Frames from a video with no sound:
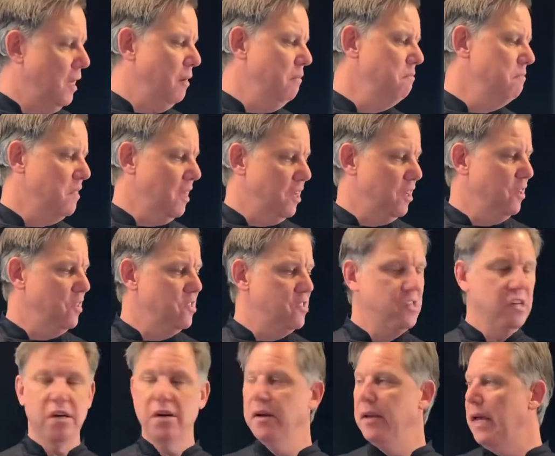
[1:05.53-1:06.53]
get a good
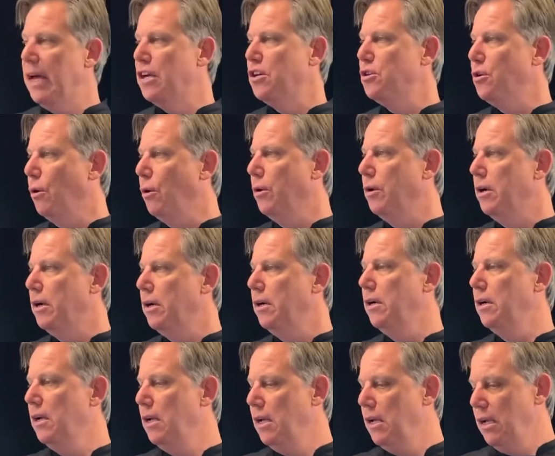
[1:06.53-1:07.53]
sear on that shoulder,
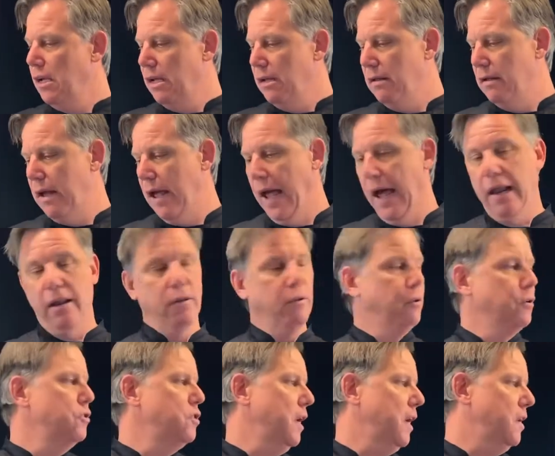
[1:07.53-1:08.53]
add a
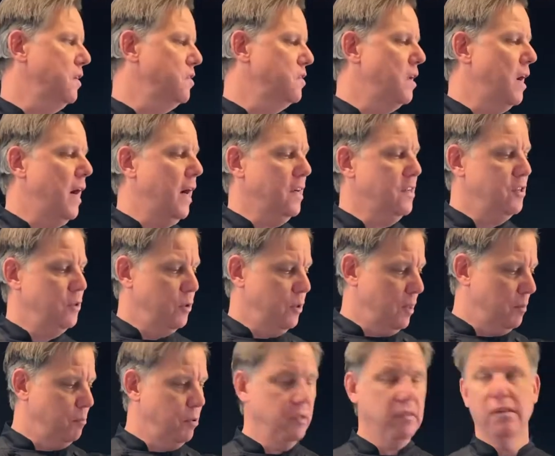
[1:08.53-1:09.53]
little chicken stock to
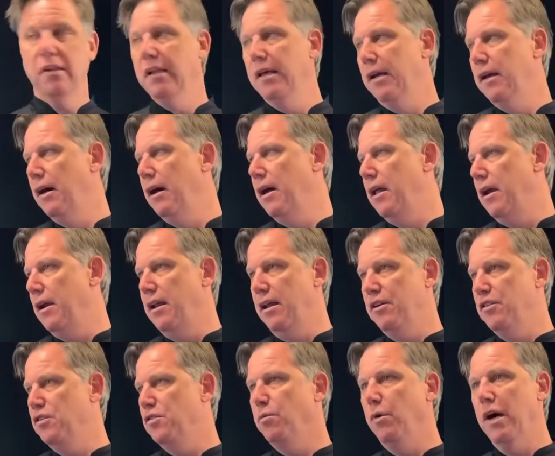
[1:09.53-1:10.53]
it, put the lid on, and then
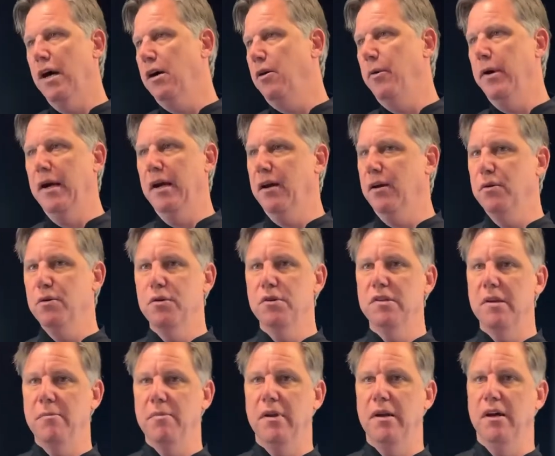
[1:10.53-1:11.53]
just walk away and go do
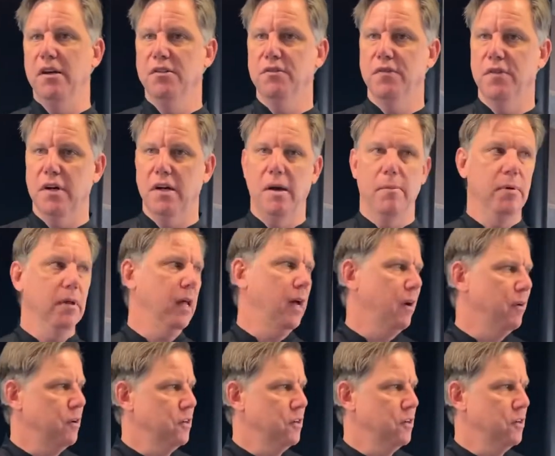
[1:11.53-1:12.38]
something else for a couple hours.